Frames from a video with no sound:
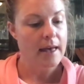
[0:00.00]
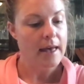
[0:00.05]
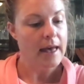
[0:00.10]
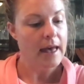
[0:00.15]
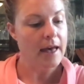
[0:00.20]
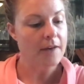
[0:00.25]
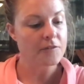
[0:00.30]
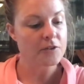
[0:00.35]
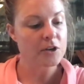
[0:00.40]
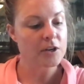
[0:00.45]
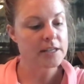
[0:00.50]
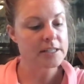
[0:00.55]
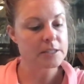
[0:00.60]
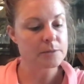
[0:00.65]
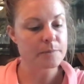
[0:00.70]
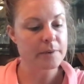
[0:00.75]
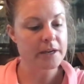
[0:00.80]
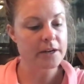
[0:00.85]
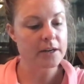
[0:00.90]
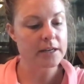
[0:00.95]
After a
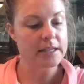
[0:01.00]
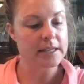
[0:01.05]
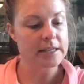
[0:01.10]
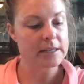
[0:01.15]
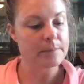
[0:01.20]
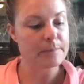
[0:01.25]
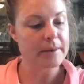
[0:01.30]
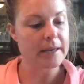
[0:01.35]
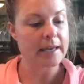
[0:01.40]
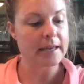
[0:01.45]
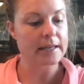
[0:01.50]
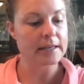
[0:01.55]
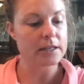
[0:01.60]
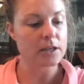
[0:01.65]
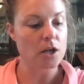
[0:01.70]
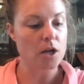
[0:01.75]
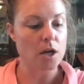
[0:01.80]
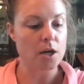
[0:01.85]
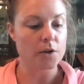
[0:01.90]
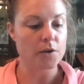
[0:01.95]
spirited debate in
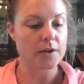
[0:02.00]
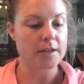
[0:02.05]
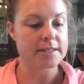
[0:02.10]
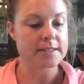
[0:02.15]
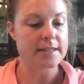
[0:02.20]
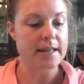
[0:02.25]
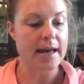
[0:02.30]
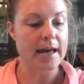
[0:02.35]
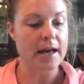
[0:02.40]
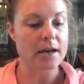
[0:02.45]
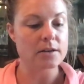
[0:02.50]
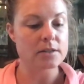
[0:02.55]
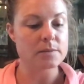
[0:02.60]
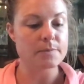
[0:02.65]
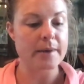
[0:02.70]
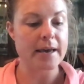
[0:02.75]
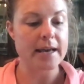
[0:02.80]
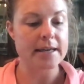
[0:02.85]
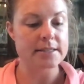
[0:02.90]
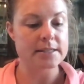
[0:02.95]
Congress, the House
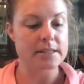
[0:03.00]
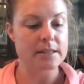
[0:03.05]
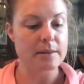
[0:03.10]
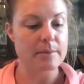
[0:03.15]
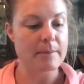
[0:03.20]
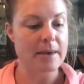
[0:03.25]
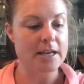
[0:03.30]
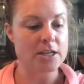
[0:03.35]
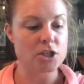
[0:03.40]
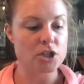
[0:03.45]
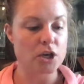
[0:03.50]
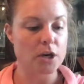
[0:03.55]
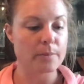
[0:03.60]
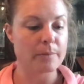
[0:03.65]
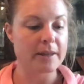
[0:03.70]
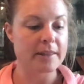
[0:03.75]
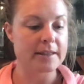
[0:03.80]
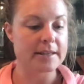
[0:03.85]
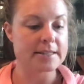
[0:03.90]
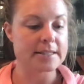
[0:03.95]
passed the measure,
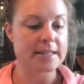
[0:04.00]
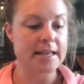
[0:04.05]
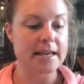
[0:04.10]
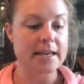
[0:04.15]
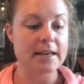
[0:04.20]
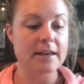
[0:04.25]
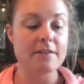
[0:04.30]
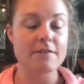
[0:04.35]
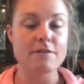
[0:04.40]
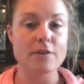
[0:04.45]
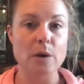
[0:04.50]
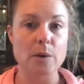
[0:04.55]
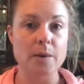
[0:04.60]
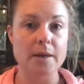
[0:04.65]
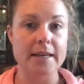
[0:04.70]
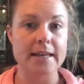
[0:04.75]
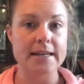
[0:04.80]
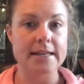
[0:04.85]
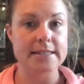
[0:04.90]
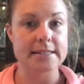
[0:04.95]
but the Senate
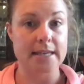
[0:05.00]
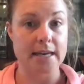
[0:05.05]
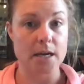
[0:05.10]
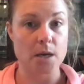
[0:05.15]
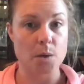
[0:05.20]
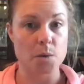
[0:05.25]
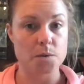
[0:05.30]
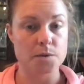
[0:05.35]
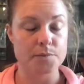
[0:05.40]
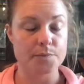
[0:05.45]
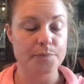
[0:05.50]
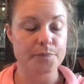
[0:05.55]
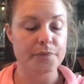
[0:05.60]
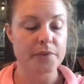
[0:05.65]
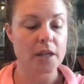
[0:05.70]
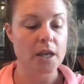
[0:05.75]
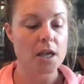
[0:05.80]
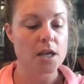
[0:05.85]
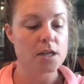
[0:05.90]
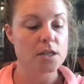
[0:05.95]
voted it down.
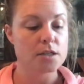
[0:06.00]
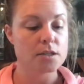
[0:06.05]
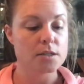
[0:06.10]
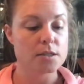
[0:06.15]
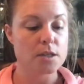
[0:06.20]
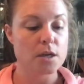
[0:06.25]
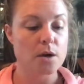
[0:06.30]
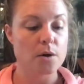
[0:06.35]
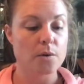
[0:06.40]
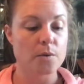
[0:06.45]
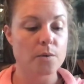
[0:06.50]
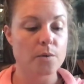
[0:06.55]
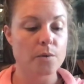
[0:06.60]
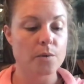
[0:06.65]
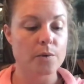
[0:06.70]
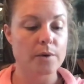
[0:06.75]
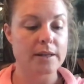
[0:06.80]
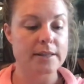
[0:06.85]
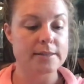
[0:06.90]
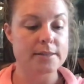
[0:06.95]
So
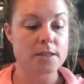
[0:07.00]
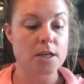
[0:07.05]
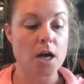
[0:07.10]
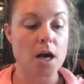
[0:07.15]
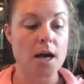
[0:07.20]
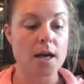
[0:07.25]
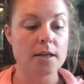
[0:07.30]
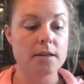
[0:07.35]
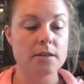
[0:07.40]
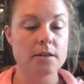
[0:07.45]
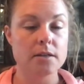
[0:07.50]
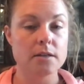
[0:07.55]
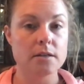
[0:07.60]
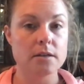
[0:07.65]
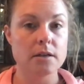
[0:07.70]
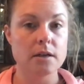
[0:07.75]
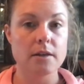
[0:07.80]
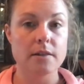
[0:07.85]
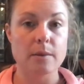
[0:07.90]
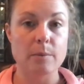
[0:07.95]
it's
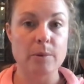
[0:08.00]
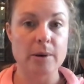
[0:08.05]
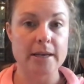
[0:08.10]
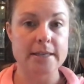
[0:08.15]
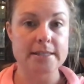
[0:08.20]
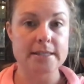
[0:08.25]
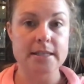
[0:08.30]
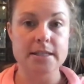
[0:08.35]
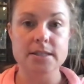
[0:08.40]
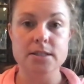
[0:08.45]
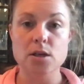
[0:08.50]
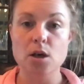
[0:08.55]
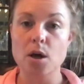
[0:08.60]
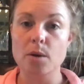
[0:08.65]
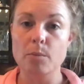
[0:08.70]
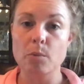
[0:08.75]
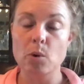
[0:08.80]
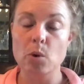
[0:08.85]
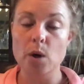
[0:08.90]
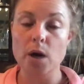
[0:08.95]
gotten the president's
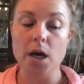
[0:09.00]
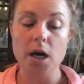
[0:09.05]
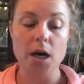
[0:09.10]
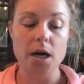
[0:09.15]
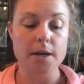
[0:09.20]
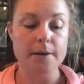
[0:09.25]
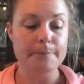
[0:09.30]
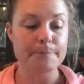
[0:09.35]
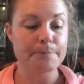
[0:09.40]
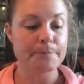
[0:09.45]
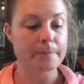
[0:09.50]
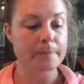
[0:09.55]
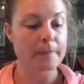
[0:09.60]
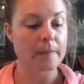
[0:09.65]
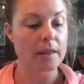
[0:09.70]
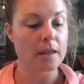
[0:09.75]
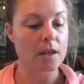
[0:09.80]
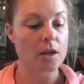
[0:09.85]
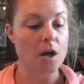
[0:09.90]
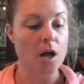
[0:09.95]
on board,
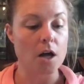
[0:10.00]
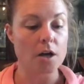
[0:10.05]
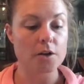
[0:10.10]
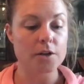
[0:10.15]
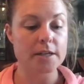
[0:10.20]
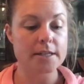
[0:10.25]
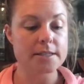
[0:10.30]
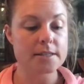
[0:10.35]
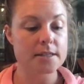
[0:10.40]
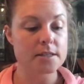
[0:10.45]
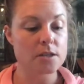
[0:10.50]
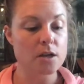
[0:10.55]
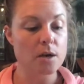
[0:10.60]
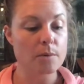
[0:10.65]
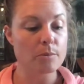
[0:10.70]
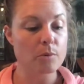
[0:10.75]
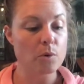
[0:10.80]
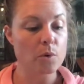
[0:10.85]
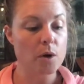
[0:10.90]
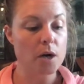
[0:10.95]
Congress is
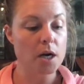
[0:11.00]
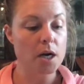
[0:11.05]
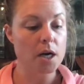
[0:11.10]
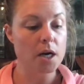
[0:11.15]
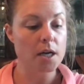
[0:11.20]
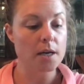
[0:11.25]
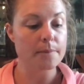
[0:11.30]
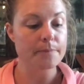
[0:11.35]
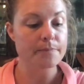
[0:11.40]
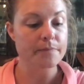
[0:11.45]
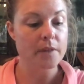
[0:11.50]
on board.